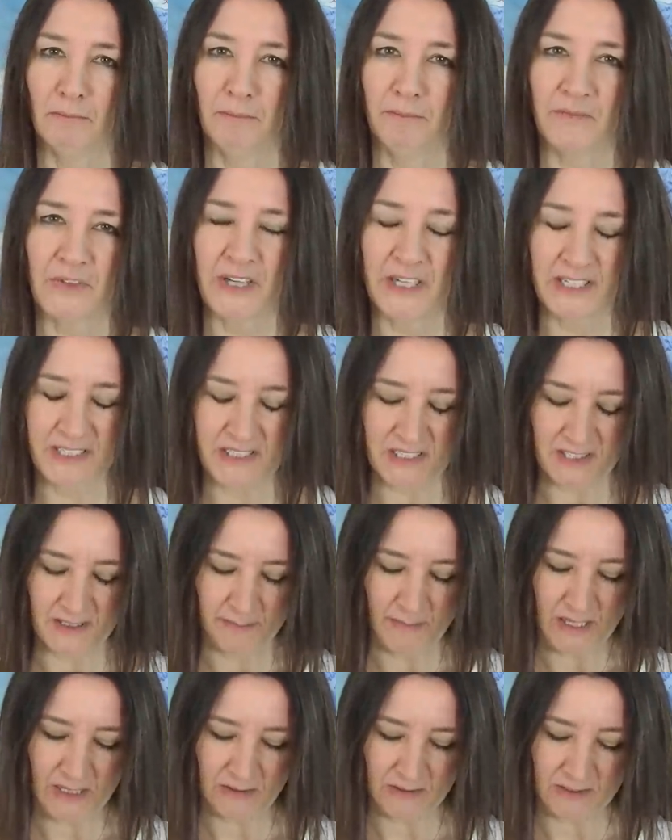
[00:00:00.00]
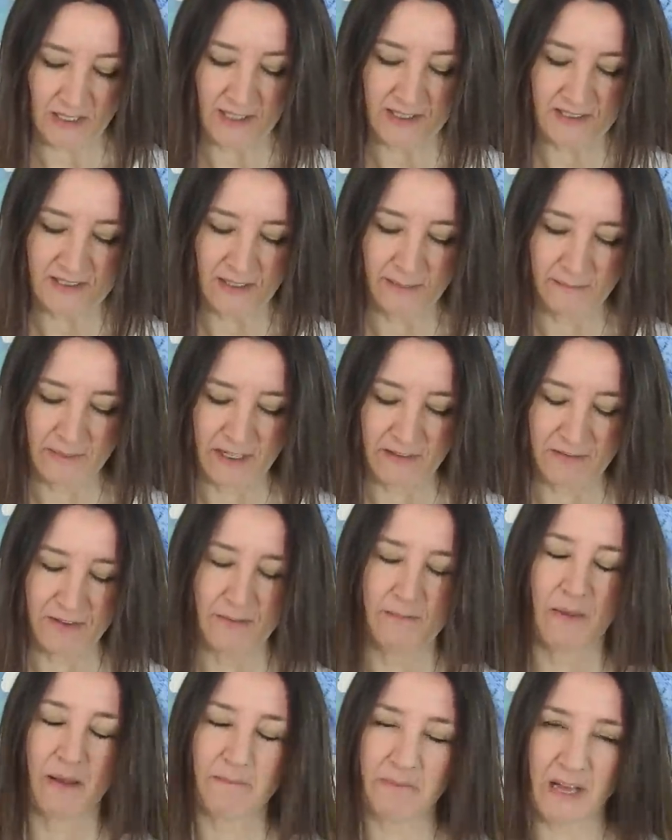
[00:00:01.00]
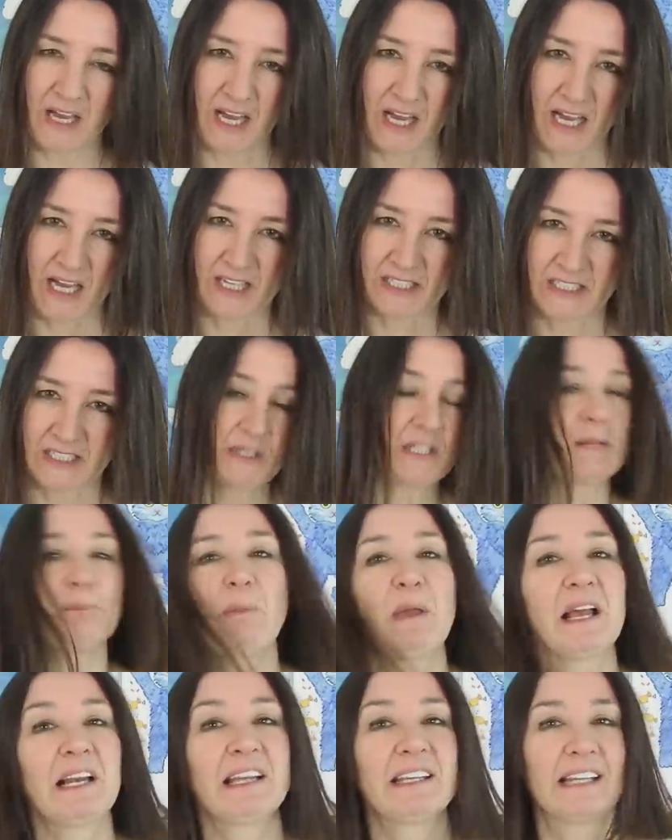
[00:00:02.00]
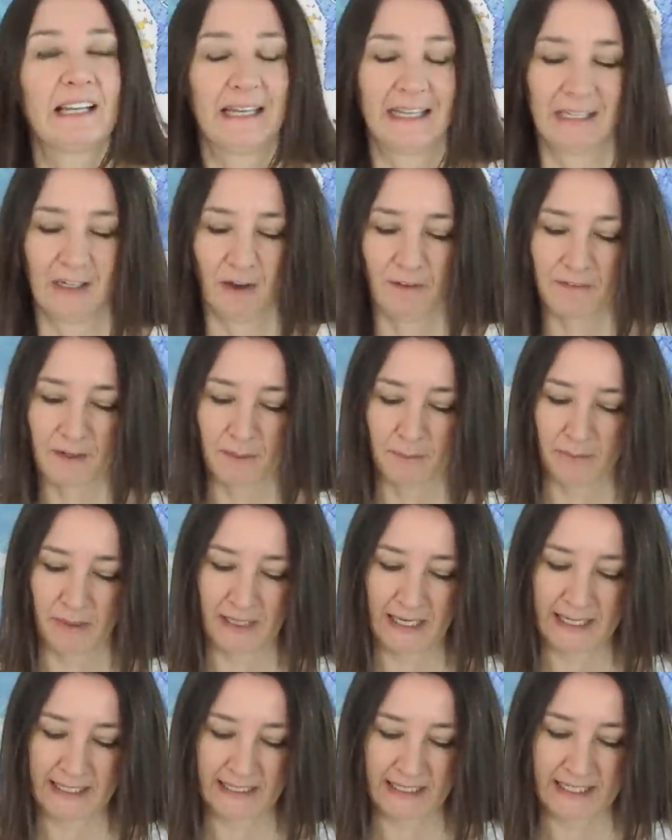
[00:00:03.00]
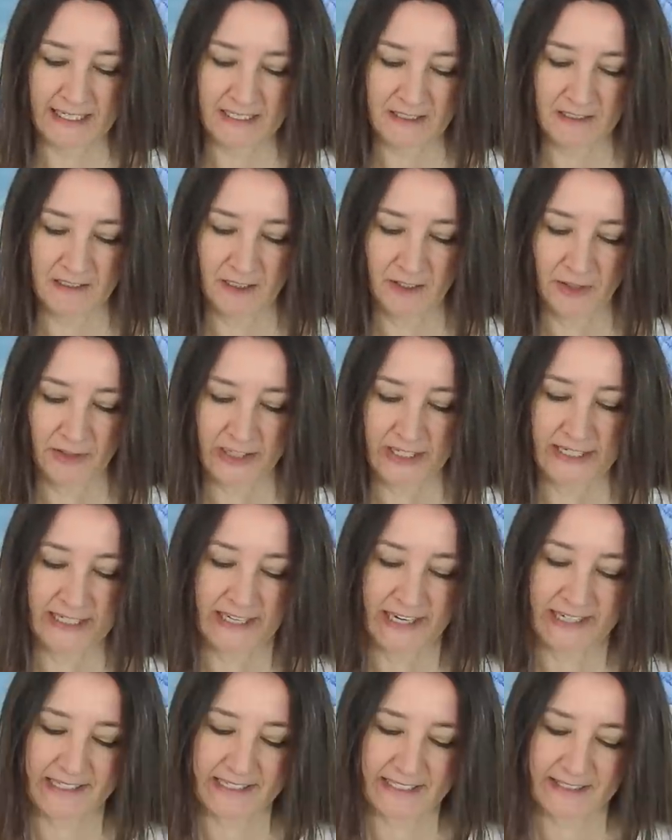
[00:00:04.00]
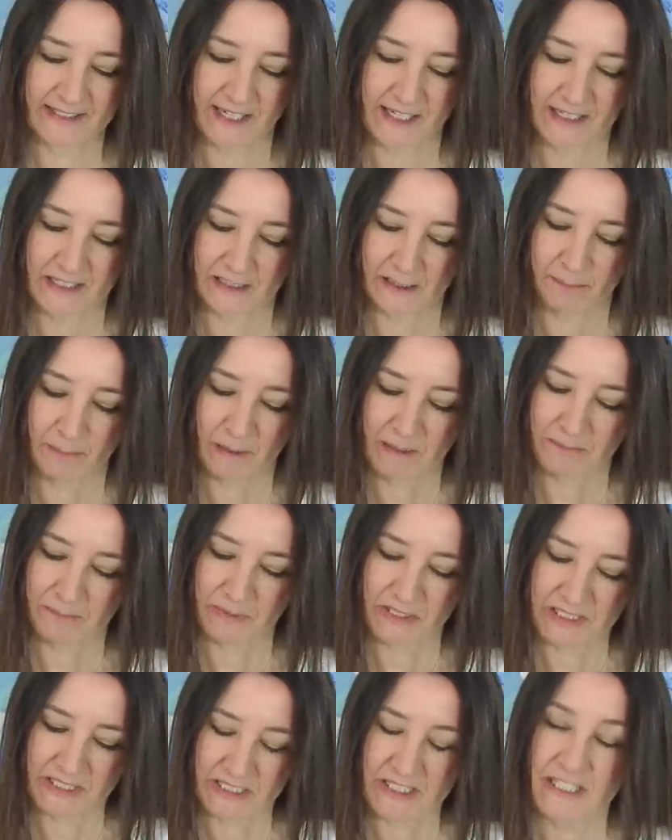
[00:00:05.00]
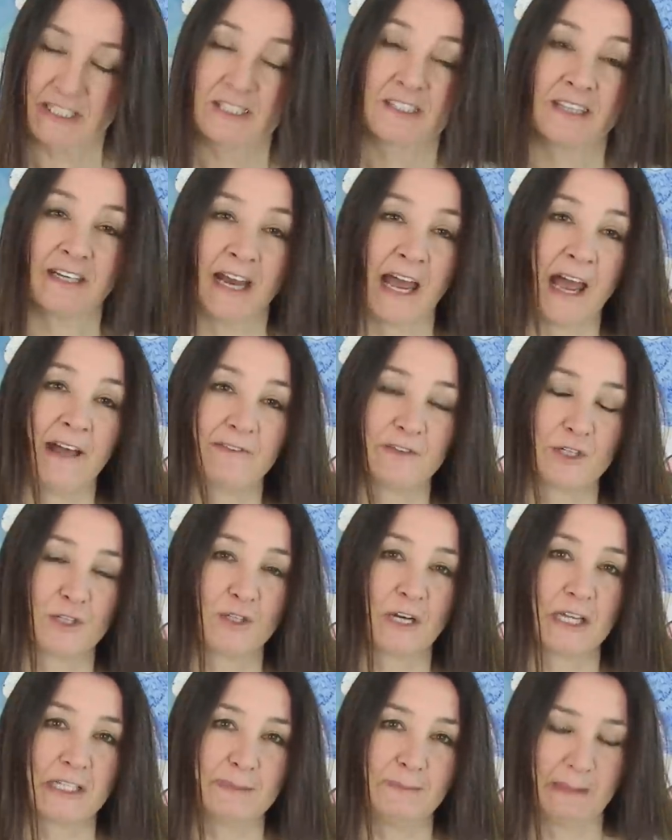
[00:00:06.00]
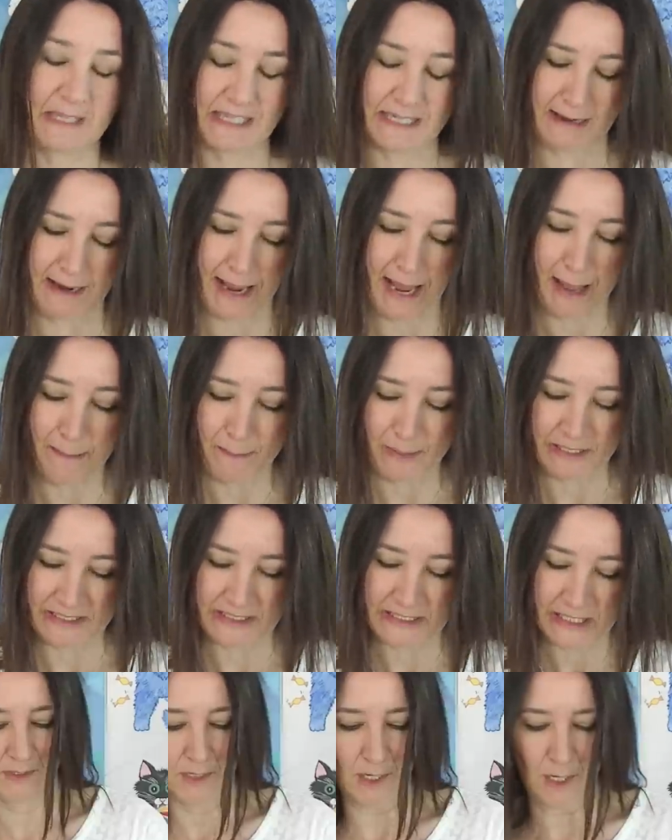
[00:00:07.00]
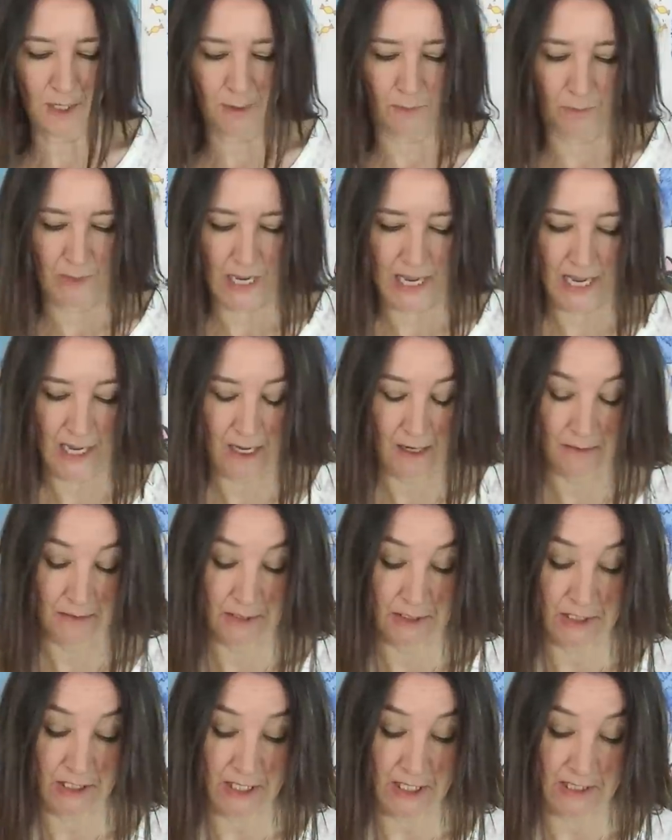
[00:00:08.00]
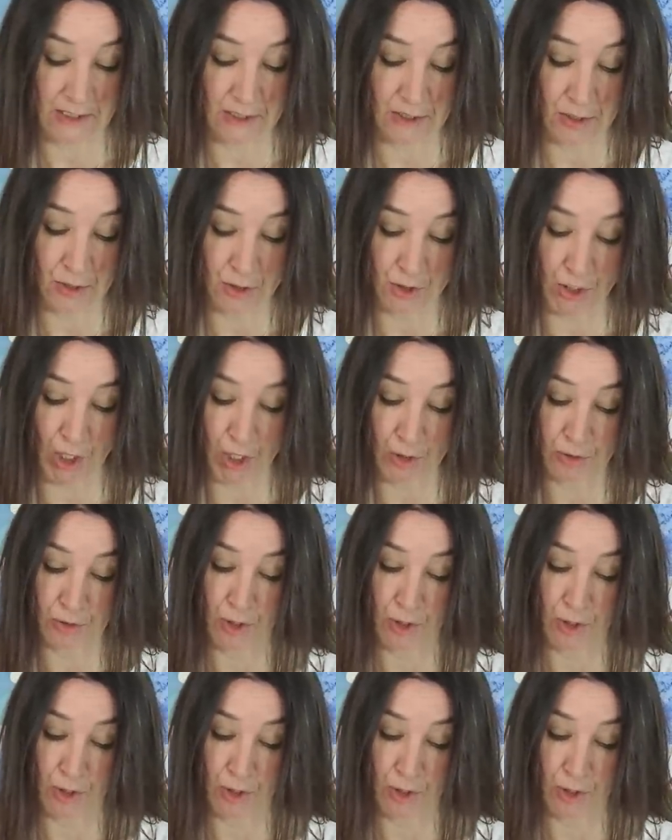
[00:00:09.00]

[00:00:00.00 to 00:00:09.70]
it smells like something from my past. Just peeling the lid off completely. You're not gonna get to see this bit, but you're just gonna have to trust me that it happened. Oh, wow, geez, you don't